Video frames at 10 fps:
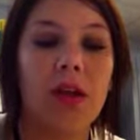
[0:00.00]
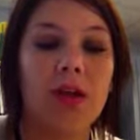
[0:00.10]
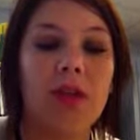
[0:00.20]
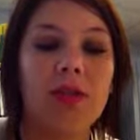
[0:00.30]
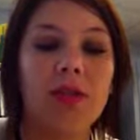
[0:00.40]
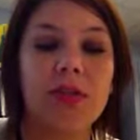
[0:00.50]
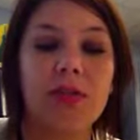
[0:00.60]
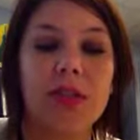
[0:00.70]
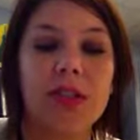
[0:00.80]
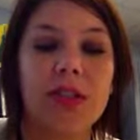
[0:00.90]
The students
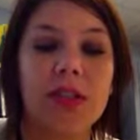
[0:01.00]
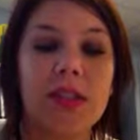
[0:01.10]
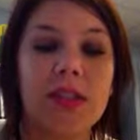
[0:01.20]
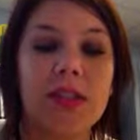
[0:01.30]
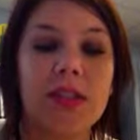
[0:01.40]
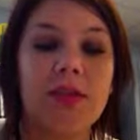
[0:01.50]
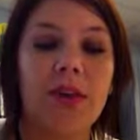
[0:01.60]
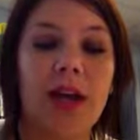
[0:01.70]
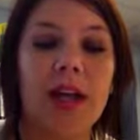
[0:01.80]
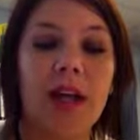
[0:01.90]
were
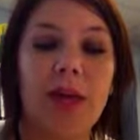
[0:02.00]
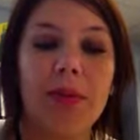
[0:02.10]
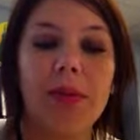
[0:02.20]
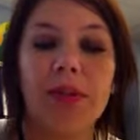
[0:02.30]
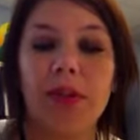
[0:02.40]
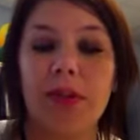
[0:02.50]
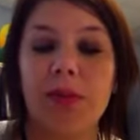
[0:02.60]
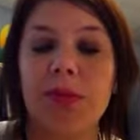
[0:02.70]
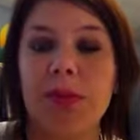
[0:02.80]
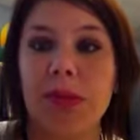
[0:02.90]
divided up into
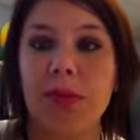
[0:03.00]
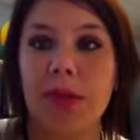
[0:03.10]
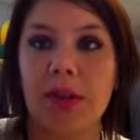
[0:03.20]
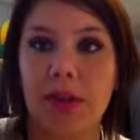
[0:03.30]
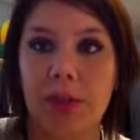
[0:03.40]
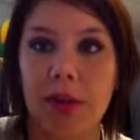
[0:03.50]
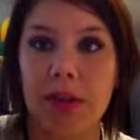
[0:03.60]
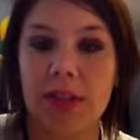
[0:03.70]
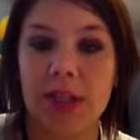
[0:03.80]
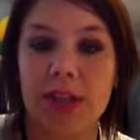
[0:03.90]
groups to complete their
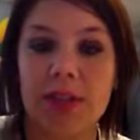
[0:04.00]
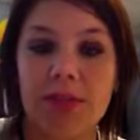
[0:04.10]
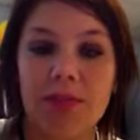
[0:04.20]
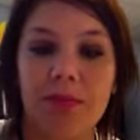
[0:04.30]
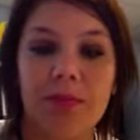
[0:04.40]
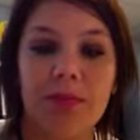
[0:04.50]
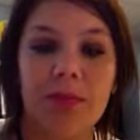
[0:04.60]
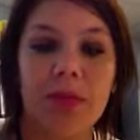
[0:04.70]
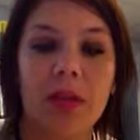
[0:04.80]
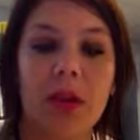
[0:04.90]
projects.
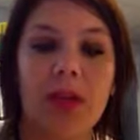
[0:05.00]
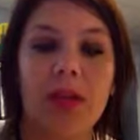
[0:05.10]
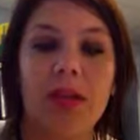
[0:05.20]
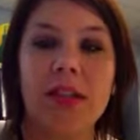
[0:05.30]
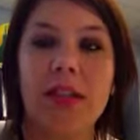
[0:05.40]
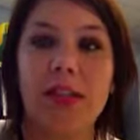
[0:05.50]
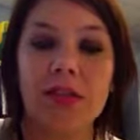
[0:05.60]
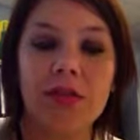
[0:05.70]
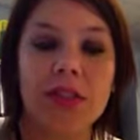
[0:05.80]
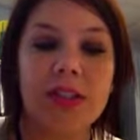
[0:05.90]
The
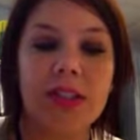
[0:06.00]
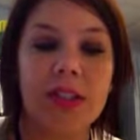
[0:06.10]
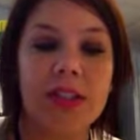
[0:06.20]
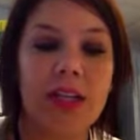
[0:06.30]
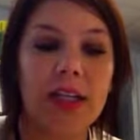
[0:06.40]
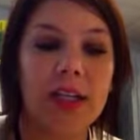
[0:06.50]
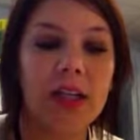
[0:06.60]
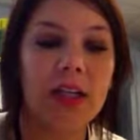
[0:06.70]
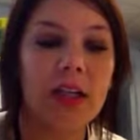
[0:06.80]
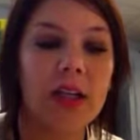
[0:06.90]
teacher
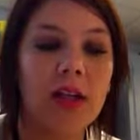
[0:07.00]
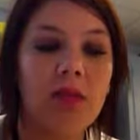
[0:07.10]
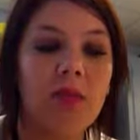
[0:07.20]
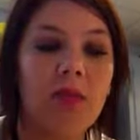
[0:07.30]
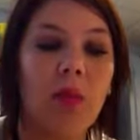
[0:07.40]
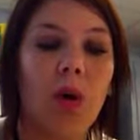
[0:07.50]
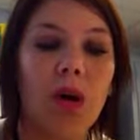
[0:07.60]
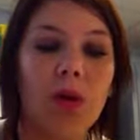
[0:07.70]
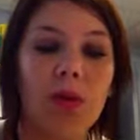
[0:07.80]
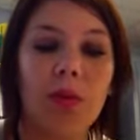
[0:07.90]
facilitated
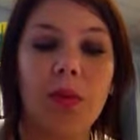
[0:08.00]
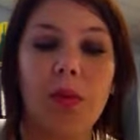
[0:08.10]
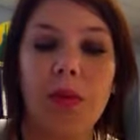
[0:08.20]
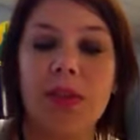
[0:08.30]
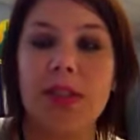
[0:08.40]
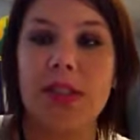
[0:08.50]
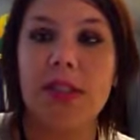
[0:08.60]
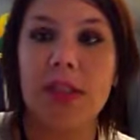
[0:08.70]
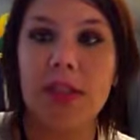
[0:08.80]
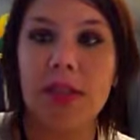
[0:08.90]
what group will be
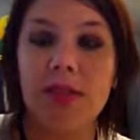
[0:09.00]
presenting